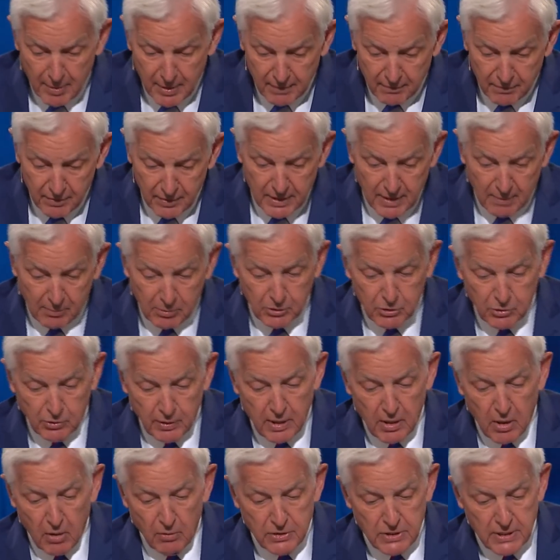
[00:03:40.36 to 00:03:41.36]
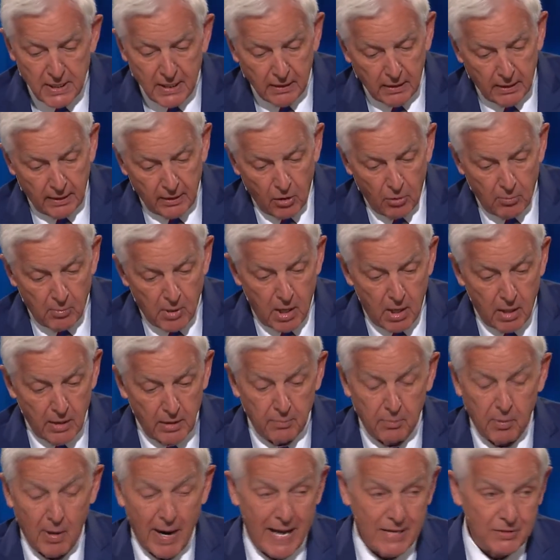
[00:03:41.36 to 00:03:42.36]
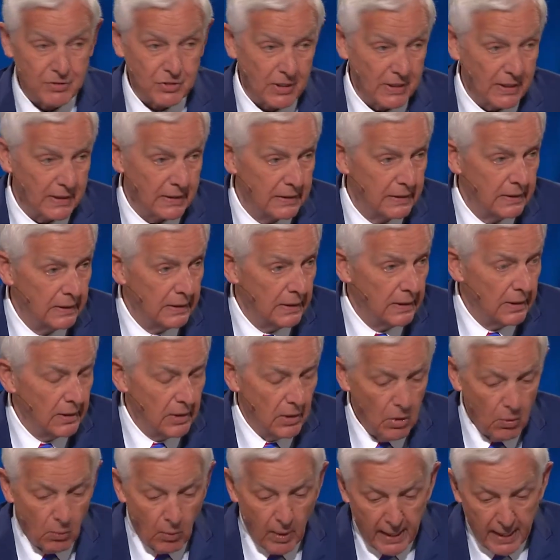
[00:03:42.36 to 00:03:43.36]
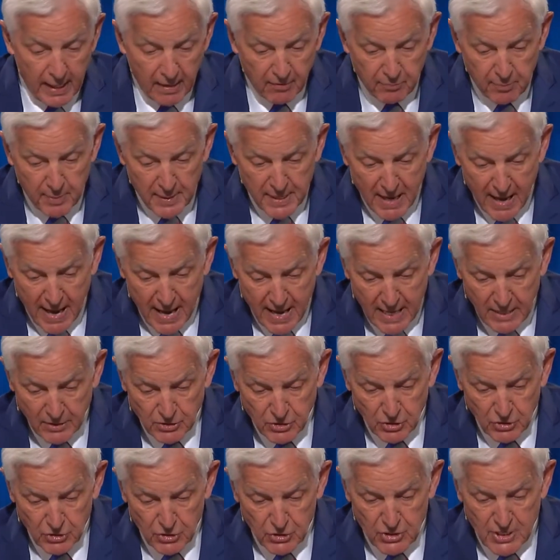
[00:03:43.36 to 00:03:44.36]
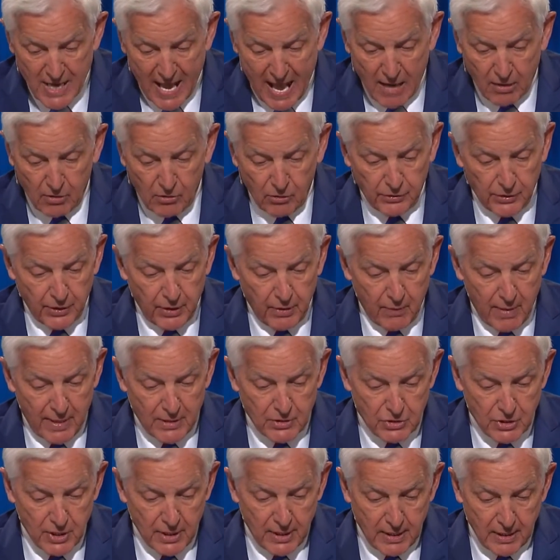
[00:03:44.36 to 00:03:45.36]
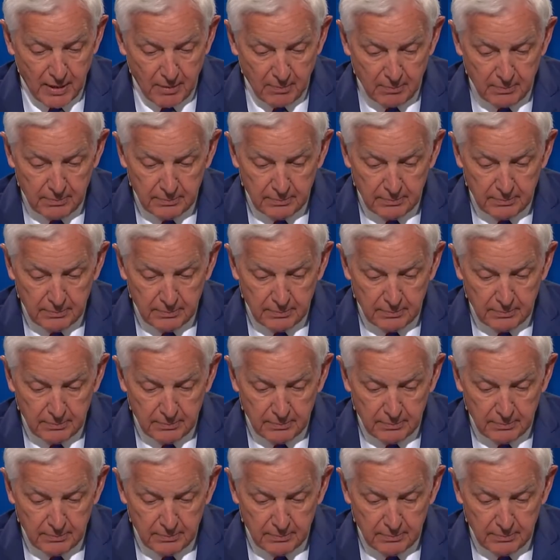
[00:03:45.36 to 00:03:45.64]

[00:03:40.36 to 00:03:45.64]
of a Doubletree hotel in Omaha, Nebraska, when FBI agents tackled and arrested him.